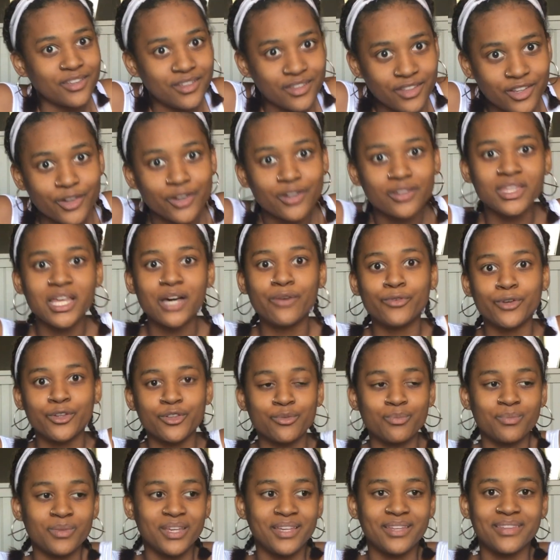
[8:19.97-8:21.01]
you're in love
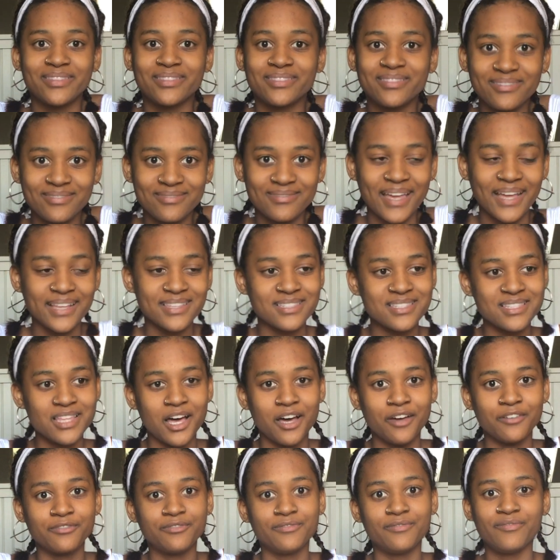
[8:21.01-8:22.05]
with me. That's
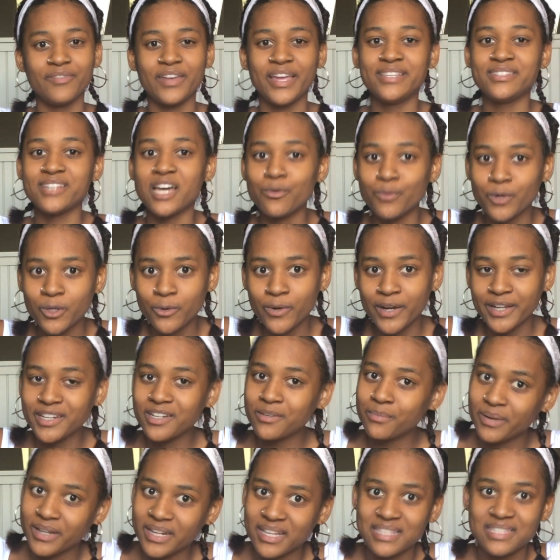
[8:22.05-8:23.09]
love. It's
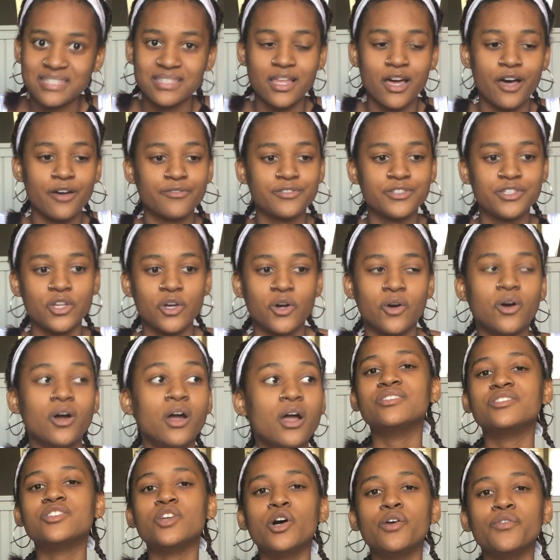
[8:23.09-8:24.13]
unrequited, but it's love. So
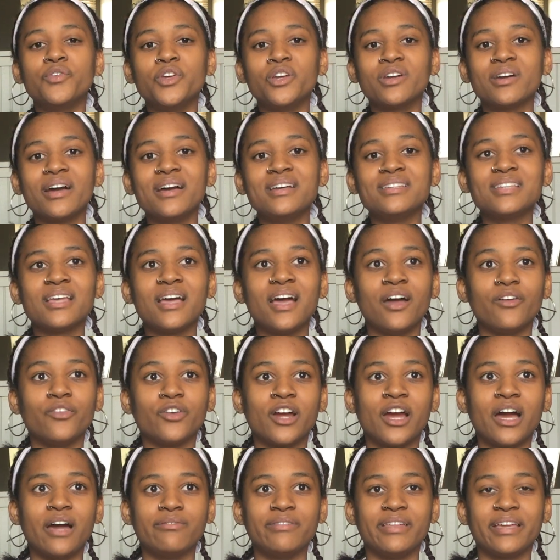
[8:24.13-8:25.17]
if you guys ever
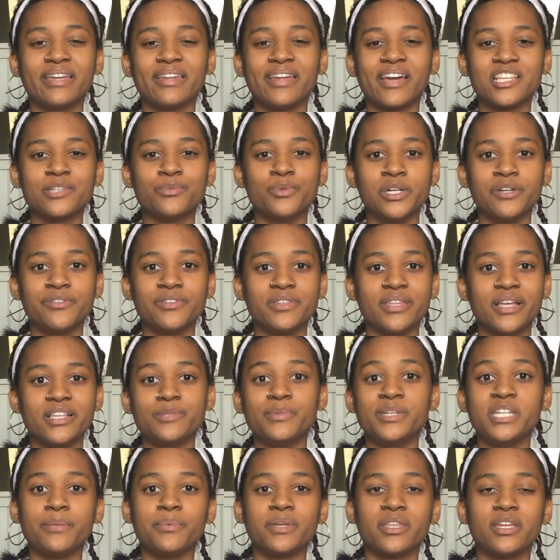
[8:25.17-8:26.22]
have, like, an ex-boyfriend that's
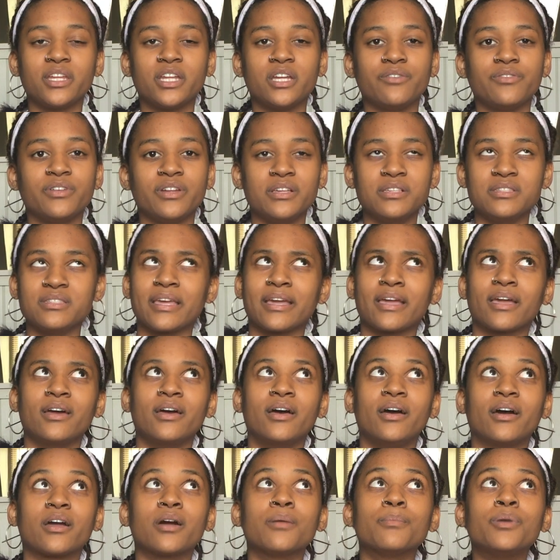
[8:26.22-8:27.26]
manipulative and is, like,
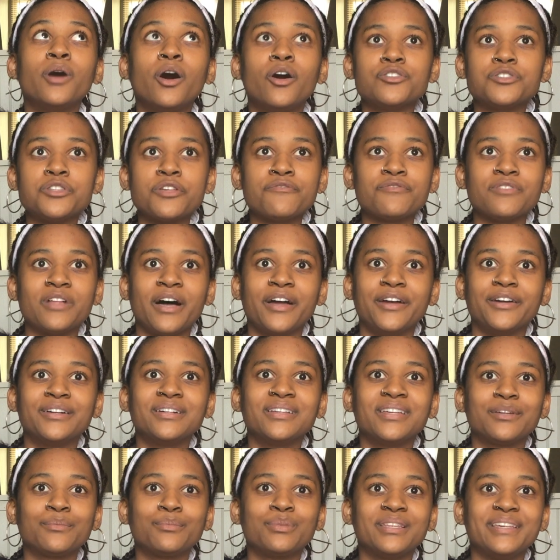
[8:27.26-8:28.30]
a compulsive liar,
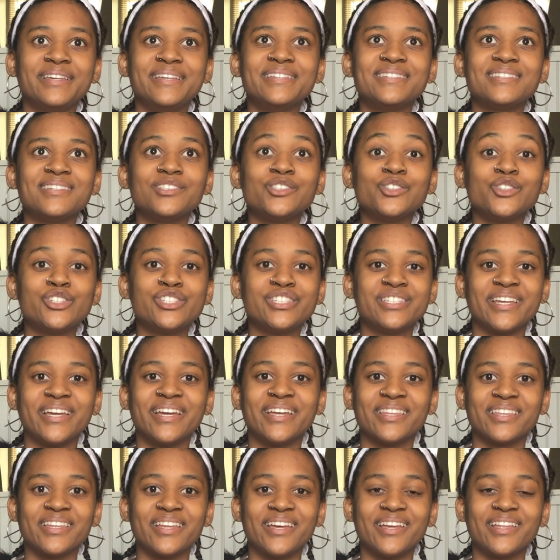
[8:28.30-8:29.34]
like, please
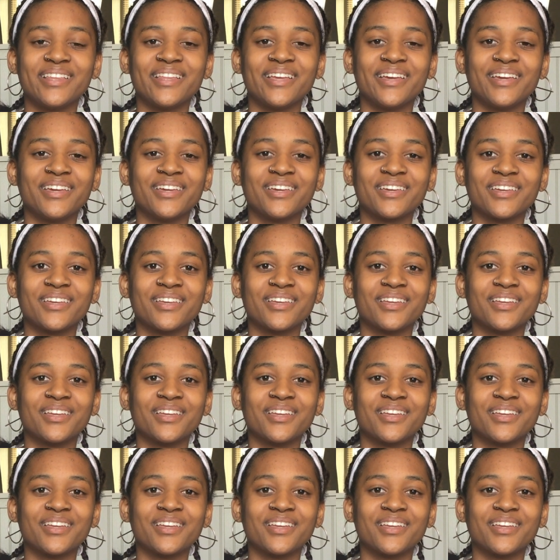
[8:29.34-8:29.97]
understand that, like,